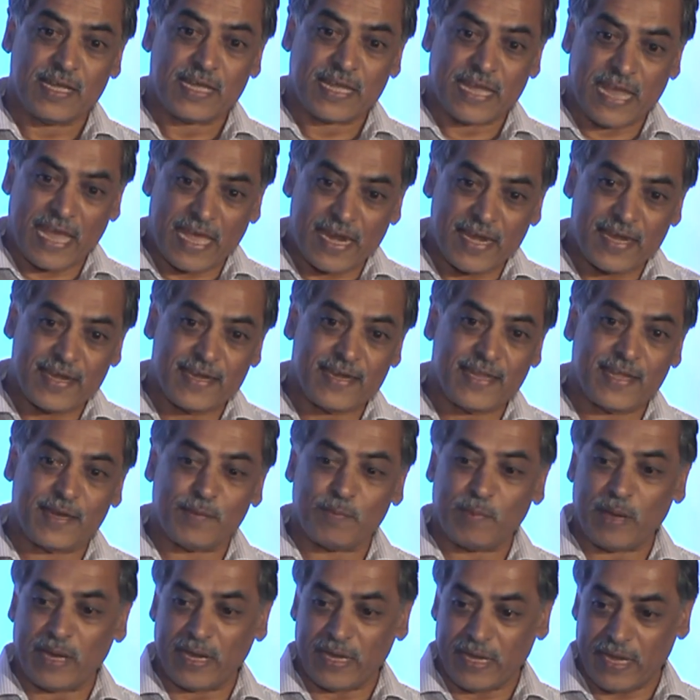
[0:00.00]
calendar
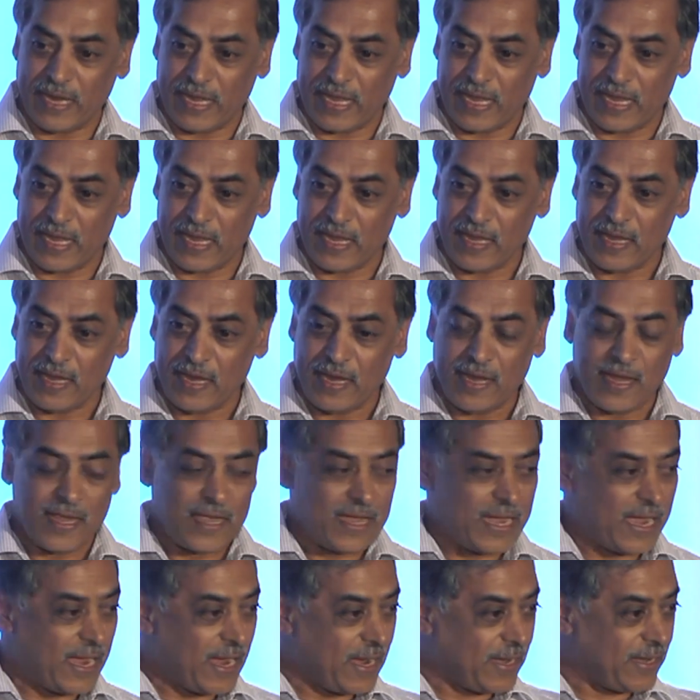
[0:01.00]
by day,
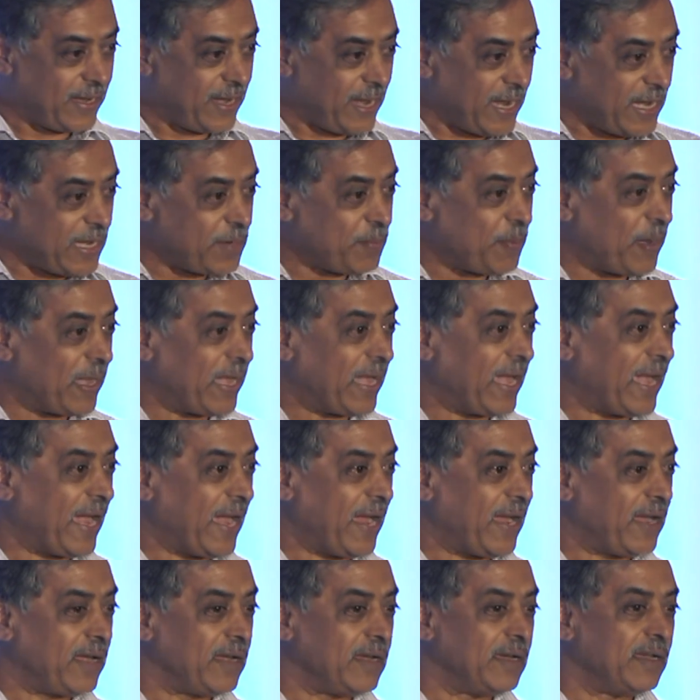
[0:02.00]
date by
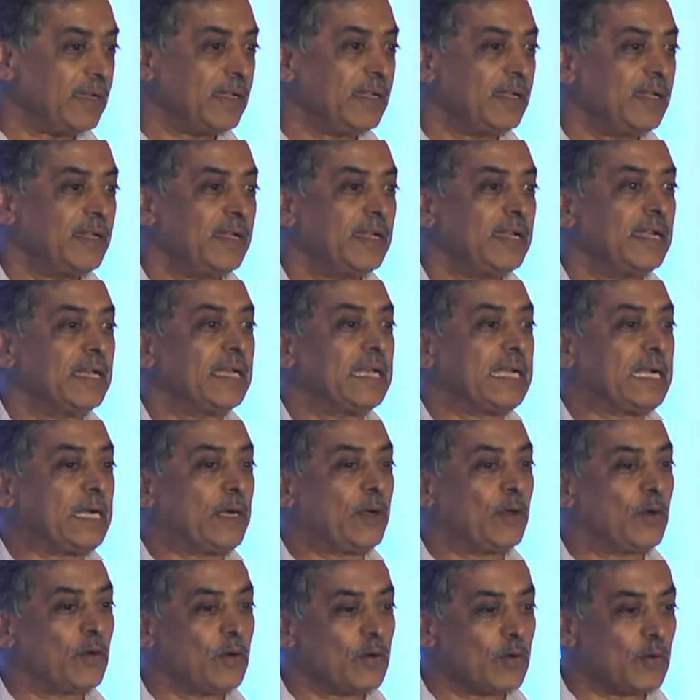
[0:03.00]
hand,
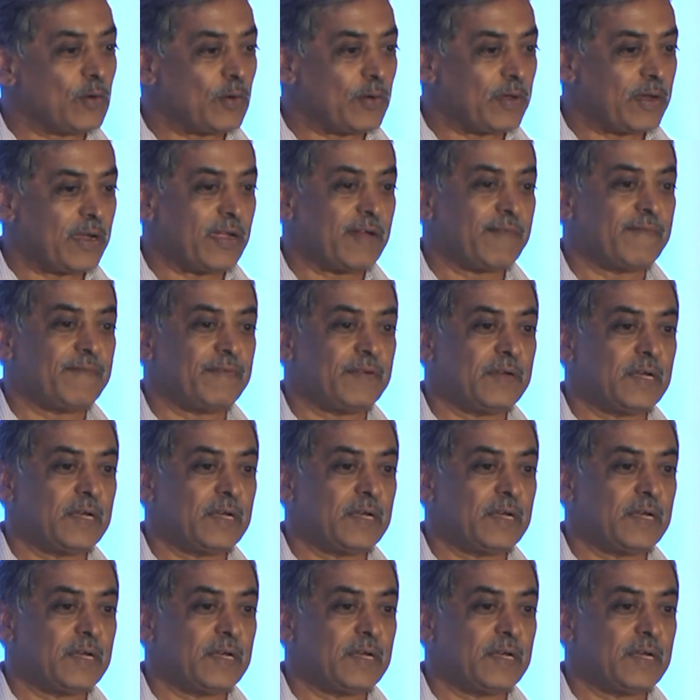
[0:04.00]
chronograph,